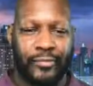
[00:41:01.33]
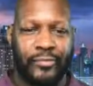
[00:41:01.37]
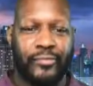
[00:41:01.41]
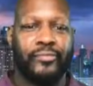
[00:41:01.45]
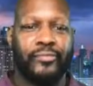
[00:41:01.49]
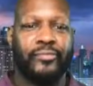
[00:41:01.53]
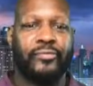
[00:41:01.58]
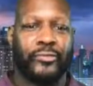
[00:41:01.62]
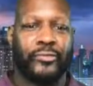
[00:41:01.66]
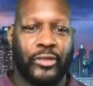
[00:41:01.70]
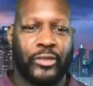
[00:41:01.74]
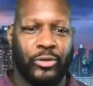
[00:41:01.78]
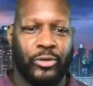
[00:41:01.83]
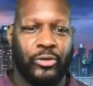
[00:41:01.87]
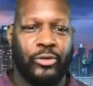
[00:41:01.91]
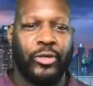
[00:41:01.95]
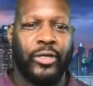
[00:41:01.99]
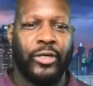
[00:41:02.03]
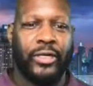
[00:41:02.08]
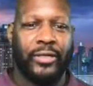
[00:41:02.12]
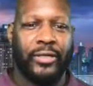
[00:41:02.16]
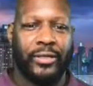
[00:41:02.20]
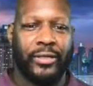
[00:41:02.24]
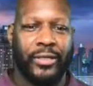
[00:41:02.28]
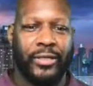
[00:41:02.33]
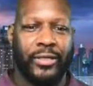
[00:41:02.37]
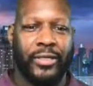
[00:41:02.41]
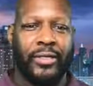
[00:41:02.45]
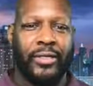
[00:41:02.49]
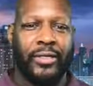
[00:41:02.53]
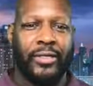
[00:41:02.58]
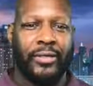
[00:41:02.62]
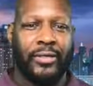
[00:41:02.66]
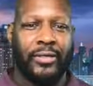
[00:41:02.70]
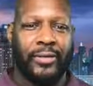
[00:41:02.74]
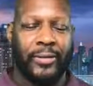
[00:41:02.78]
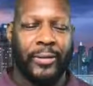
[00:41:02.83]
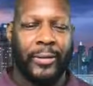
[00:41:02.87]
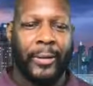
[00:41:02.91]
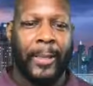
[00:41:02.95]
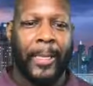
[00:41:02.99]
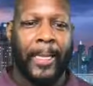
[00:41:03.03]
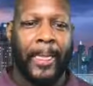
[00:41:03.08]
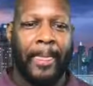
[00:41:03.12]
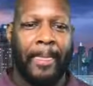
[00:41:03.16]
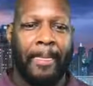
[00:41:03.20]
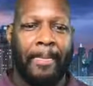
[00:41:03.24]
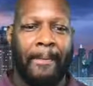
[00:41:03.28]
and I think if
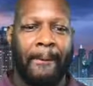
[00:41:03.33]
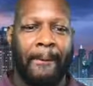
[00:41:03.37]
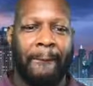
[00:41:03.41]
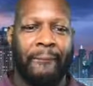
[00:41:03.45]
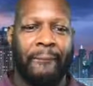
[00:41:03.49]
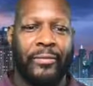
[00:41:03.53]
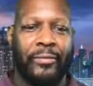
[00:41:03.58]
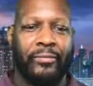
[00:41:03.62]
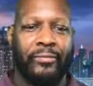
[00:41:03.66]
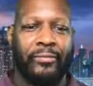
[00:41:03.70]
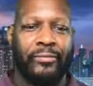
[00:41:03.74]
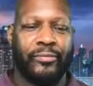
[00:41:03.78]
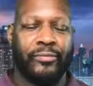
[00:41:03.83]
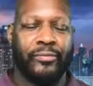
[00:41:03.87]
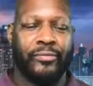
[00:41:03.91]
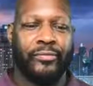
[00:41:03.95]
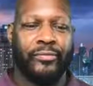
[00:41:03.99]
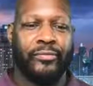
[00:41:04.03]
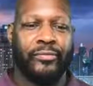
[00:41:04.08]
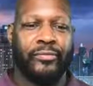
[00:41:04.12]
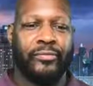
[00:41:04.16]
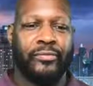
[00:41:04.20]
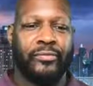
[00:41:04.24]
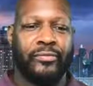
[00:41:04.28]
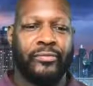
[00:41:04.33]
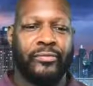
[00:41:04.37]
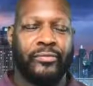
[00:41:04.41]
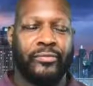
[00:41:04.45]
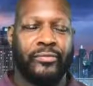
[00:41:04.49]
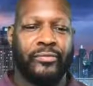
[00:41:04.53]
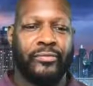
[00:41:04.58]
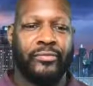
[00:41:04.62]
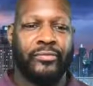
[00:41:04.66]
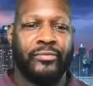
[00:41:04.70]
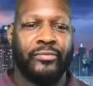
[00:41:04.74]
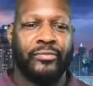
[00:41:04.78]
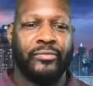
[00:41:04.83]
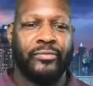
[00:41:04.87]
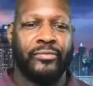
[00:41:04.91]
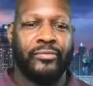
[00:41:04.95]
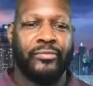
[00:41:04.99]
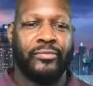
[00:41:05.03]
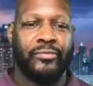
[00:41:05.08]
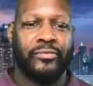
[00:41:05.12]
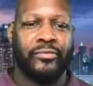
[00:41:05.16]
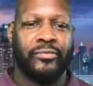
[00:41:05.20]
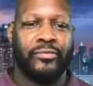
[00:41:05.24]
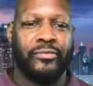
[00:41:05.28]
I was able to do that, that
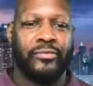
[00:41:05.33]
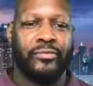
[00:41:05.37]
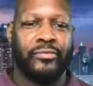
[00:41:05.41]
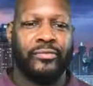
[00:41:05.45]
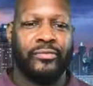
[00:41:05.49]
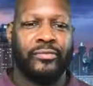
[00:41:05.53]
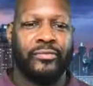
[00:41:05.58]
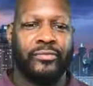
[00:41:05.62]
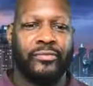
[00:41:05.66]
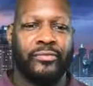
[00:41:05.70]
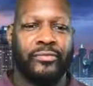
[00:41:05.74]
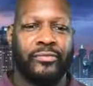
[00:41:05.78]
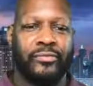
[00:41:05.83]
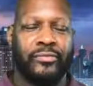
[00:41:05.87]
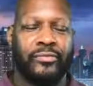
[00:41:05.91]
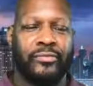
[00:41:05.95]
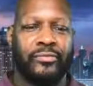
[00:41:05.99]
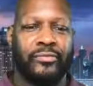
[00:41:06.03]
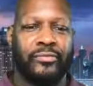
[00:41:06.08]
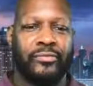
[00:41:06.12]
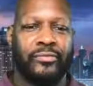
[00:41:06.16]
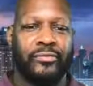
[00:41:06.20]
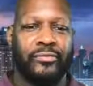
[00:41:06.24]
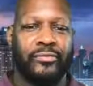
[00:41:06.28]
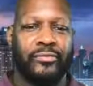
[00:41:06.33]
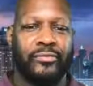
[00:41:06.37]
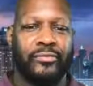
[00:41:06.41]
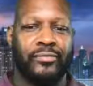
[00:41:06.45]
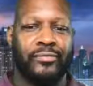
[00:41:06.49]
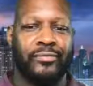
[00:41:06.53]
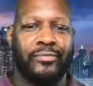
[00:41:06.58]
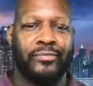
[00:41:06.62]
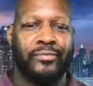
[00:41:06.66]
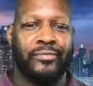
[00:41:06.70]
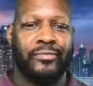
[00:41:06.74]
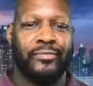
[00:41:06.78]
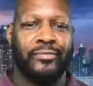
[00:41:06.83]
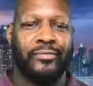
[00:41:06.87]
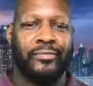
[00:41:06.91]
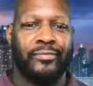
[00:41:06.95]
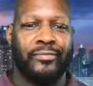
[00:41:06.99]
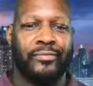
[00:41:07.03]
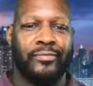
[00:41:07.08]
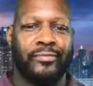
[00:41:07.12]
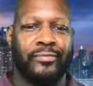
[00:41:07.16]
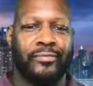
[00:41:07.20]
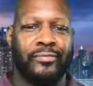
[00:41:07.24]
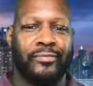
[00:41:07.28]
would be a
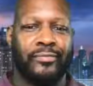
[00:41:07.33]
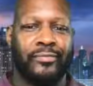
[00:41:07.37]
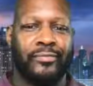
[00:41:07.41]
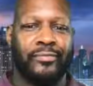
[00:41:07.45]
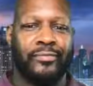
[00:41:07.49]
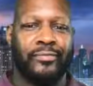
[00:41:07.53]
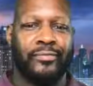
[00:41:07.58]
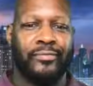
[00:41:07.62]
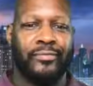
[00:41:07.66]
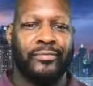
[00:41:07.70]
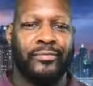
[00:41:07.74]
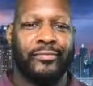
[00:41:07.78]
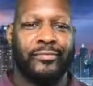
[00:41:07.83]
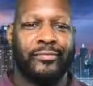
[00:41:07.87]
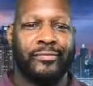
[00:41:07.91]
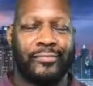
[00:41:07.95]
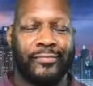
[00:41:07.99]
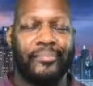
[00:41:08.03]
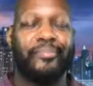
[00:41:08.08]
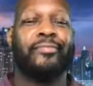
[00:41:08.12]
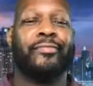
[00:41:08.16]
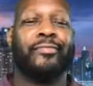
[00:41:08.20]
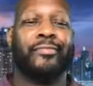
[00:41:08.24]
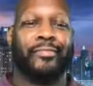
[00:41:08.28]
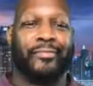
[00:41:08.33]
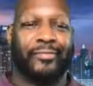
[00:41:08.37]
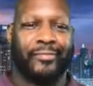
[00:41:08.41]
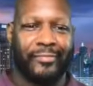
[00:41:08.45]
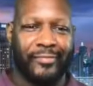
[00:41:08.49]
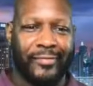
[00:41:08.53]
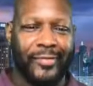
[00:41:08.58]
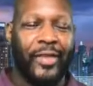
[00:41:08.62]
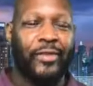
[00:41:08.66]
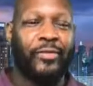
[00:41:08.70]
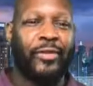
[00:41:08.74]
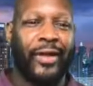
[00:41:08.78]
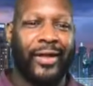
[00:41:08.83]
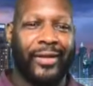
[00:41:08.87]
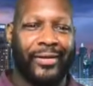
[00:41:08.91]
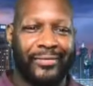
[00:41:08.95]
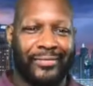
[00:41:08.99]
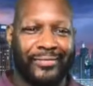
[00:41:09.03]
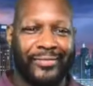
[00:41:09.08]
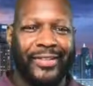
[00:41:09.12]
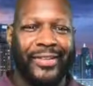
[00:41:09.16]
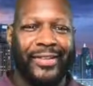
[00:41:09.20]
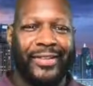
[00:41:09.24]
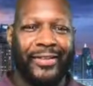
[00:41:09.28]
huge step for me, for sure. So
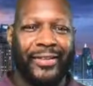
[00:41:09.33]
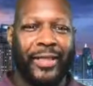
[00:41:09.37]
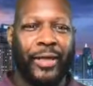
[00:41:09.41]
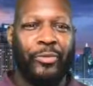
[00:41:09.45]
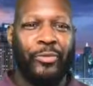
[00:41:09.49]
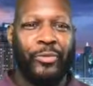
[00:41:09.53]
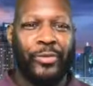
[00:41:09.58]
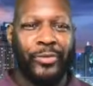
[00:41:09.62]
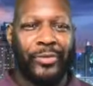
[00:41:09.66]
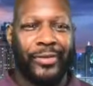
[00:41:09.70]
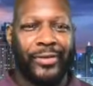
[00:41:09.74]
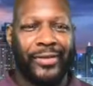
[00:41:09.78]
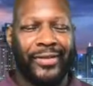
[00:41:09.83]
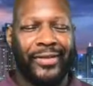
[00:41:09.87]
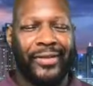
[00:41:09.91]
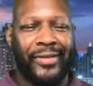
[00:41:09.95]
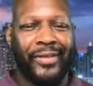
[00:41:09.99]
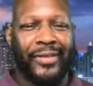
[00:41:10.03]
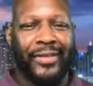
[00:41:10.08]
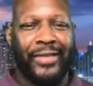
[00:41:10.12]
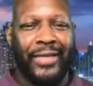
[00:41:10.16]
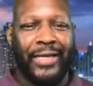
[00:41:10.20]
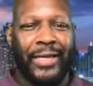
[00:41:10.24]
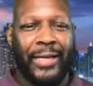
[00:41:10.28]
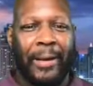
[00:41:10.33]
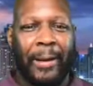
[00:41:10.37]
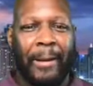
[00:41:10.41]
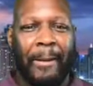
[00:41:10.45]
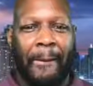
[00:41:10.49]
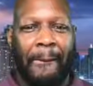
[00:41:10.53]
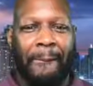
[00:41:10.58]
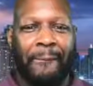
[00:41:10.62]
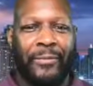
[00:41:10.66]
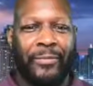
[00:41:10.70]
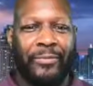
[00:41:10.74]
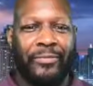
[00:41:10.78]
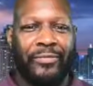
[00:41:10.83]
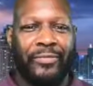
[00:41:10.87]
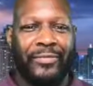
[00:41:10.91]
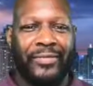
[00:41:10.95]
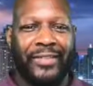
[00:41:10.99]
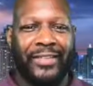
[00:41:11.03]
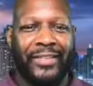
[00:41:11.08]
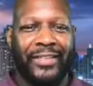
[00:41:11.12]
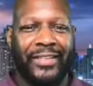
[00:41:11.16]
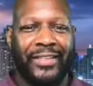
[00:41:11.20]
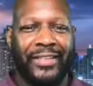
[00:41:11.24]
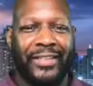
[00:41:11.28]
that's definitely on the list of things to
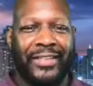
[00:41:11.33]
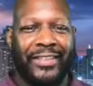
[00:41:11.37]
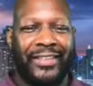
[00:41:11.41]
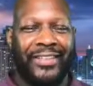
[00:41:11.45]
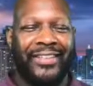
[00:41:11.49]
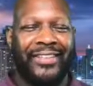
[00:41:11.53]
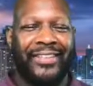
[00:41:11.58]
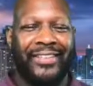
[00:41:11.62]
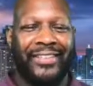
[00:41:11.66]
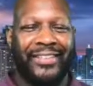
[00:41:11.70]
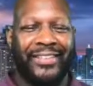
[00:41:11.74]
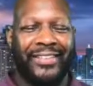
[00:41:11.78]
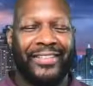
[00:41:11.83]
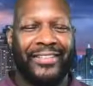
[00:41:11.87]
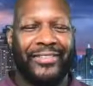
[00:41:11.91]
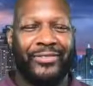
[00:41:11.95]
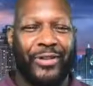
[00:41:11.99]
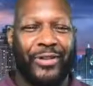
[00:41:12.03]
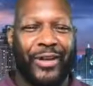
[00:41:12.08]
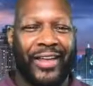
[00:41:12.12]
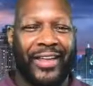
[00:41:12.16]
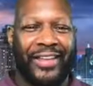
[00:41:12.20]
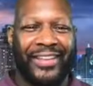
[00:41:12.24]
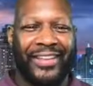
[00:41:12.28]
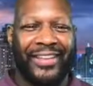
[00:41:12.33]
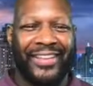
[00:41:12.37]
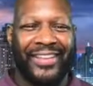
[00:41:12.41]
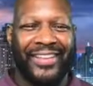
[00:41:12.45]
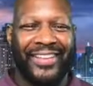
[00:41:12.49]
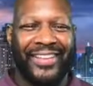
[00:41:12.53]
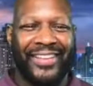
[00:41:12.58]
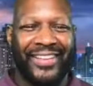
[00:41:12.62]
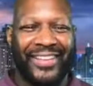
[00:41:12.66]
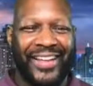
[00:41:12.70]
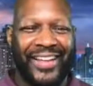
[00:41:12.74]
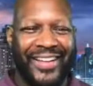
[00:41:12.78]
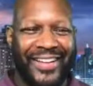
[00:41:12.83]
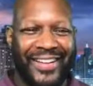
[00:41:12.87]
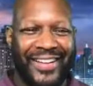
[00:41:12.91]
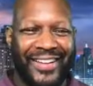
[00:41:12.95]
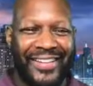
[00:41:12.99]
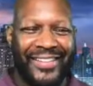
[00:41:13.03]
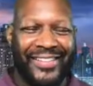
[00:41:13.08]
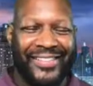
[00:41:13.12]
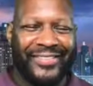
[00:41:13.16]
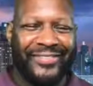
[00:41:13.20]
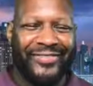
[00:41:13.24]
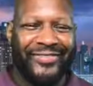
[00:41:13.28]
do in my life. Get on
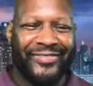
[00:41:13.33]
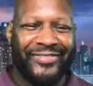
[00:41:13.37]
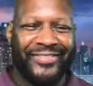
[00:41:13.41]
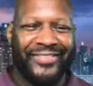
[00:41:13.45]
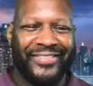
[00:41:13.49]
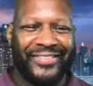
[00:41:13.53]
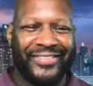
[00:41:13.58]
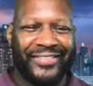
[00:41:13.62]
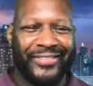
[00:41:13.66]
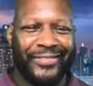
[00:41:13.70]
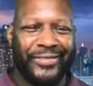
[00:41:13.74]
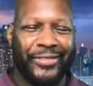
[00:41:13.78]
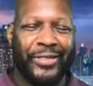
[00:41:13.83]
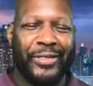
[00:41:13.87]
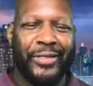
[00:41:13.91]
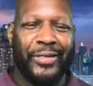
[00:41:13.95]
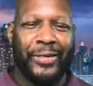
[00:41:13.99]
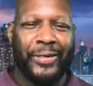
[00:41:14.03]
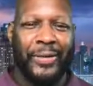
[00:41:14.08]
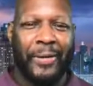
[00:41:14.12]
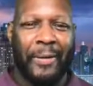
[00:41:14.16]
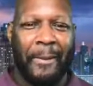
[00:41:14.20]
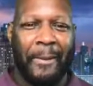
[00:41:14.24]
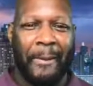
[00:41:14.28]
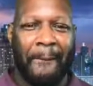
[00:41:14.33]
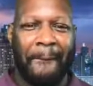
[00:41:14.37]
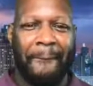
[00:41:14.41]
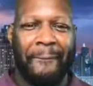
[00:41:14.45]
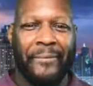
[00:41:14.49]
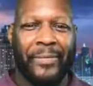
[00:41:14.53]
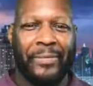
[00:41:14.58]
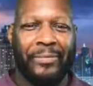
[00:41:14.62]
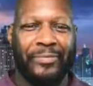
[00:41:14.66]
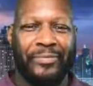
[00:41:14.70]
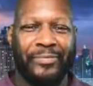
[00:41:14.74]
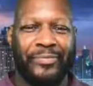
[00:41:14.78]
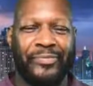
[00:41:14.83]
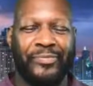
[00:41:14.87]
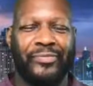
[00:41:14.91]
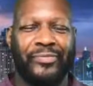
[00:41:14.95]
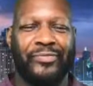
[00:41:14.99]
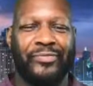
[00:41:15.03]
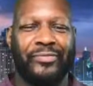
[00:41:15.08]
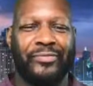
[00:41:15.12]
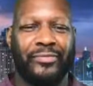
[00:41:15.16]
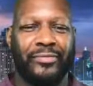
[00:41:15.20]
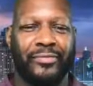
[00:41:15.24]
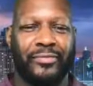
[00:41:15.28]
one of their songs or on one of their
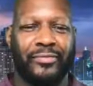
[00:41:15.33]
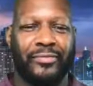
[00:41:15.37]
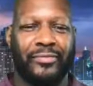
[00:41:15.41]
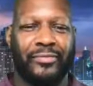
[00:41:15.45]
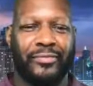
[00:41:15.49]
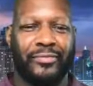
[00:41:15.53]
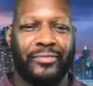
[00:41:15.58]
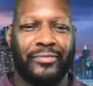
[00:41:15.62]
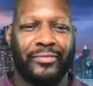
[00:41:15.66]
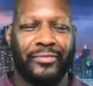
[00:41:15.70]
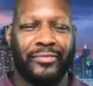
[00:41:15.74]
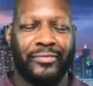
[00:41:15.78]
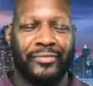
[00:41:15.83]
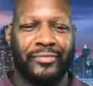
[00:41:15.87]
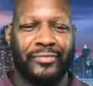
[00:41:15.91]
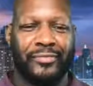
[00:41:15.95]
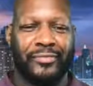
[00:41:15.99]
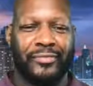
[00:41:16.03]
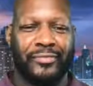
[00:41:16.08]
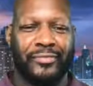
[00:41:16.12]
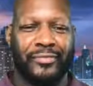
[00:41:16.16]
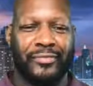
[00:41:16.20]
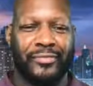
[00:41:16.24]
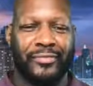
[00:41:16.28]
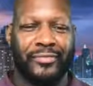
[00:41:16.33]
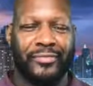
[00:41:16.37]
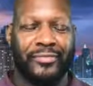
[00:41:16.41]
tours with them, and